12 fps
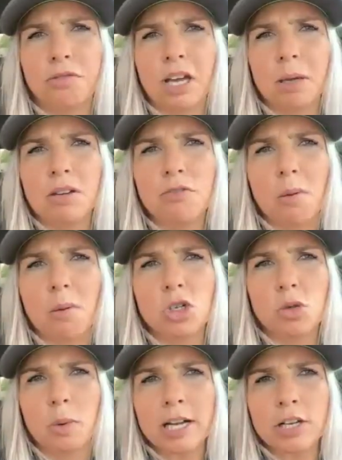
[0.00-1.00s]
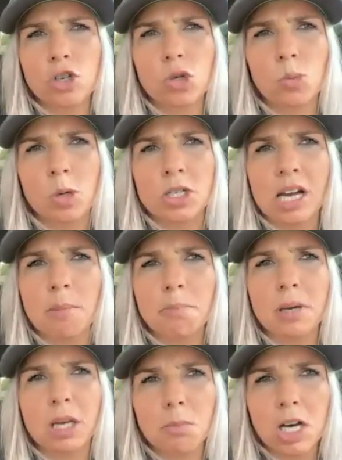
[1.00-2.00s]
family farmers and ranchers were
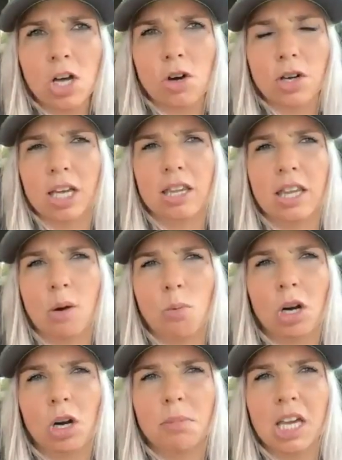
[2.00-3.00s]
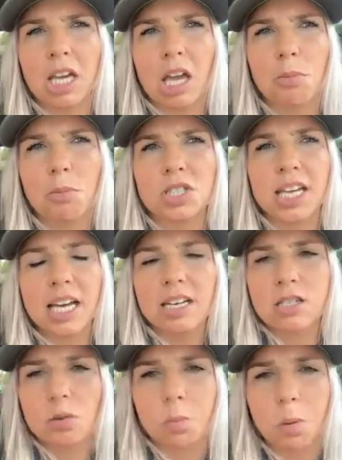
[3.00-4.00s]
dumping milk and they weren't being able to get
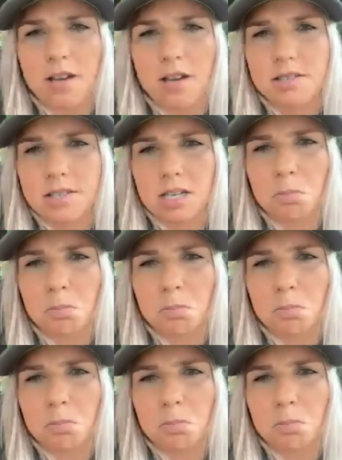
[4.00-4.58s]
into processing